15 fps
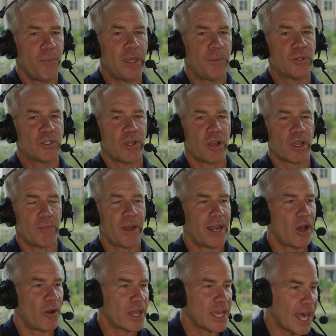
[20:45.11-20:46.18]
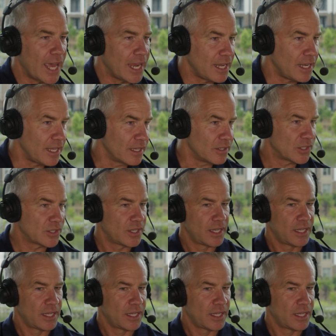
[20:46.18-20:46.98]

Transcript: people talk about how kind he is.